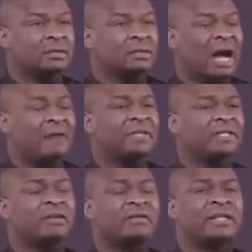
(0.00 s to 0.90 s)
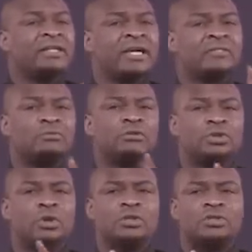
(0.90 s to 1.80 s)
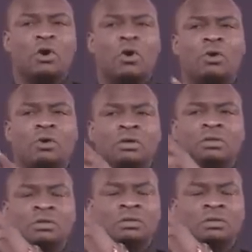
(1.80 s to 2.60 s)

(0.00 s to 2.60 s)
Having the readiness to judge all